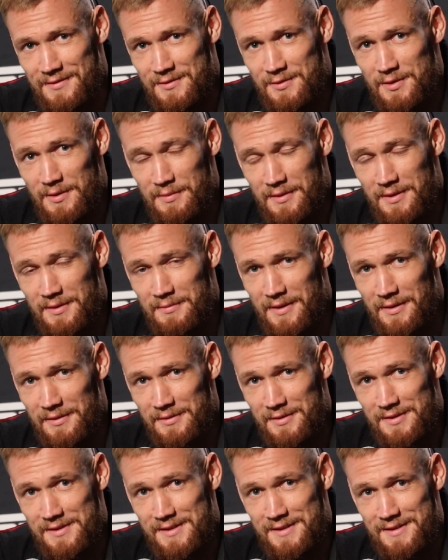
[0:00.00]
trip in the
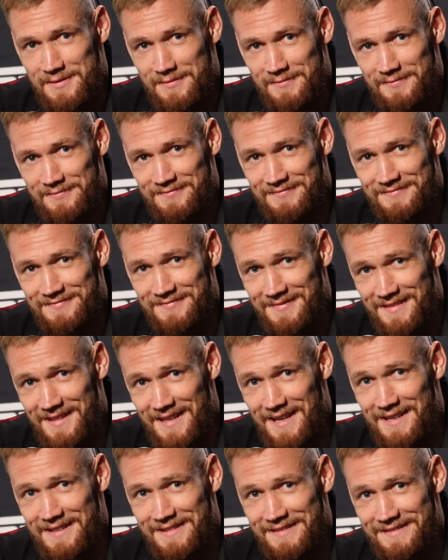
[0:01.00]
mountains.
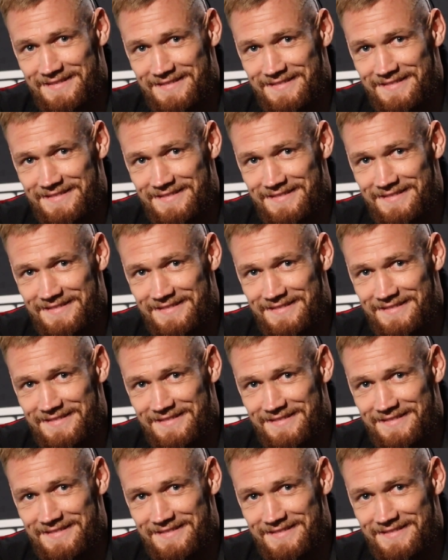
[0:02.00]
Yeah.